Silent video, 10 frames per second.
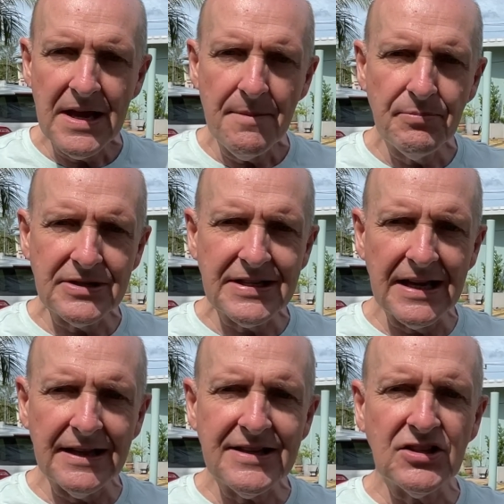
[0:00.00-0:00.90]
But
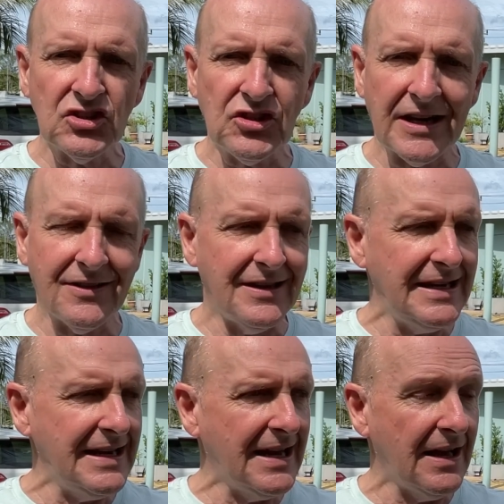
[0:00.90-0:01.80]
let's check
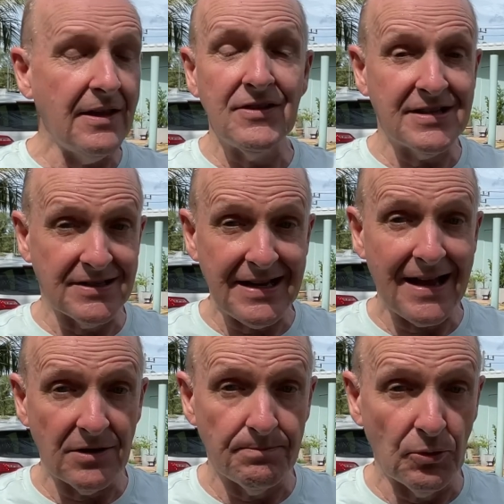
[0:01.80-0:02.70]
and this is
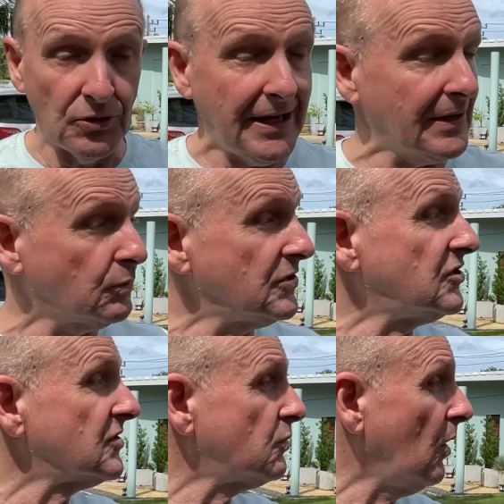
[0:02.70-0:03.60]
down in Phuket, which
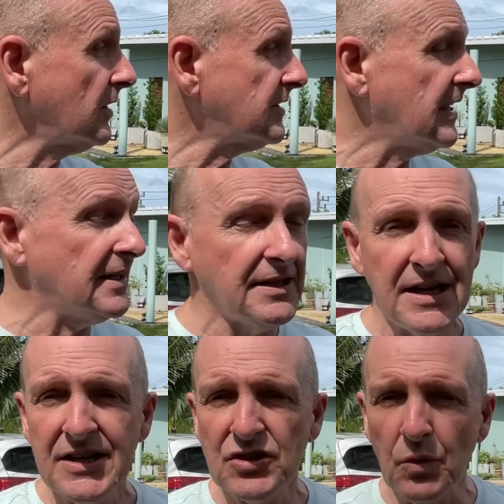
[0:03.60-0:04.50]
is
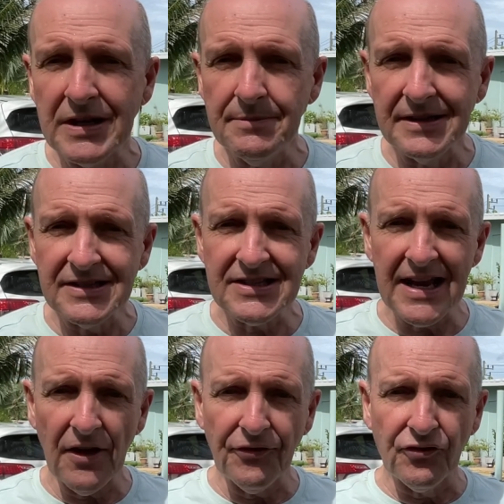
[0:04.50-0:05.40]
20 minutes
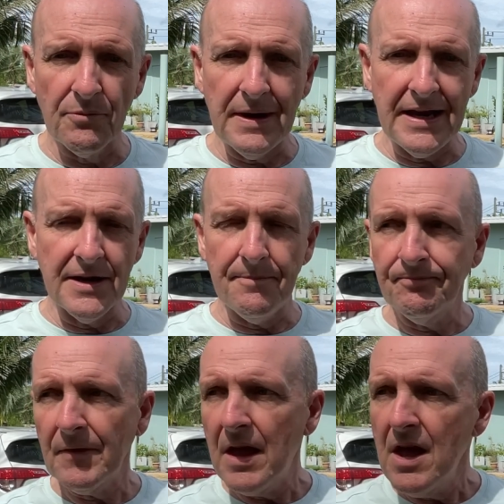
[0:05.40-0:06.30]
south from here.
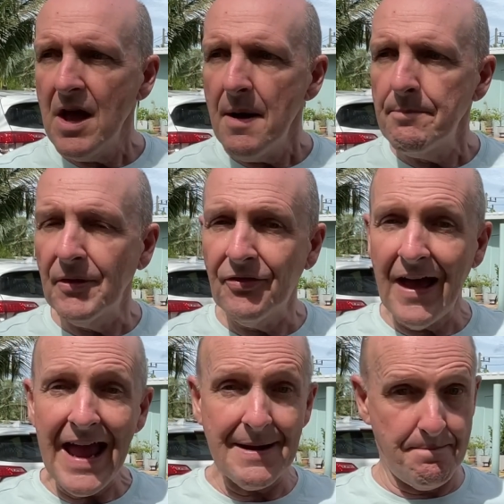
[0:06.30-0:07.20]
But
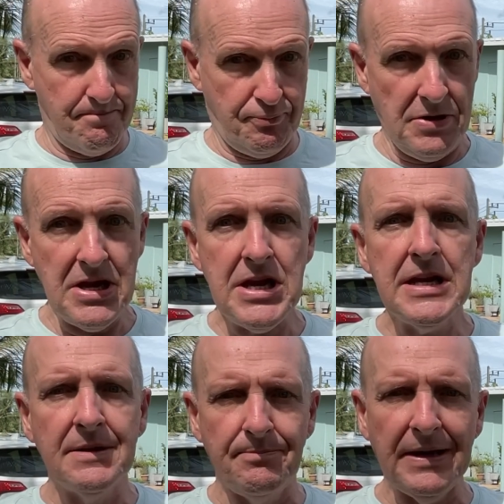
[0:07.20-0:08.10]
they had
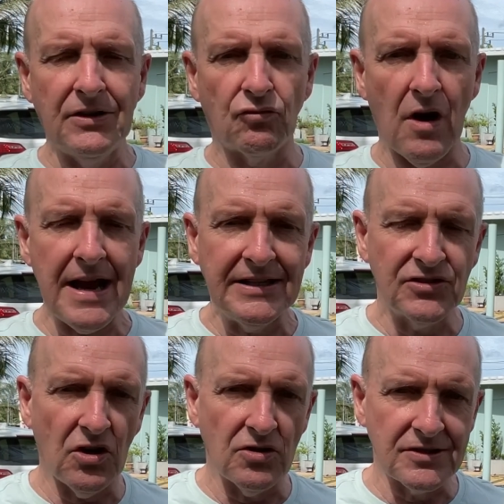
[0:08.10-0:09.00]
big
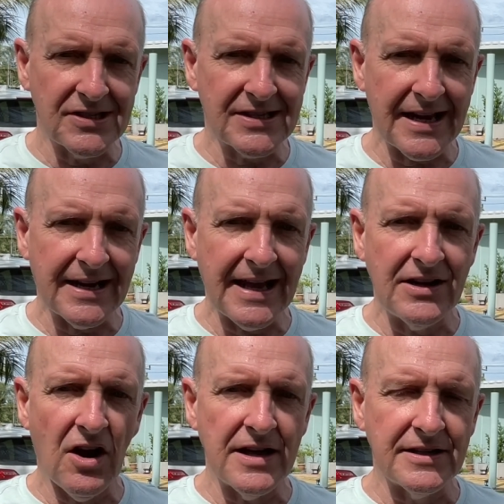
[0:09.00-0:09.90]
rains on Saturday
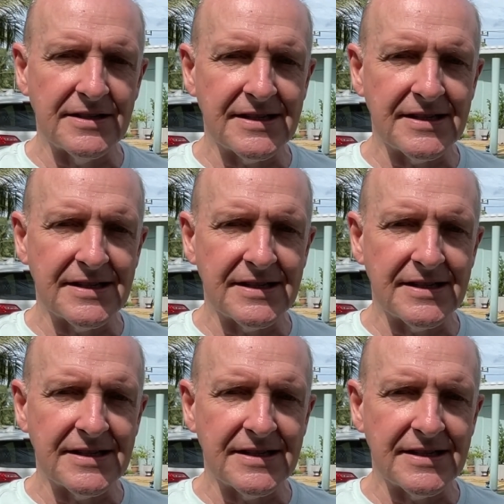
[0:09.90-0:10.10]
night into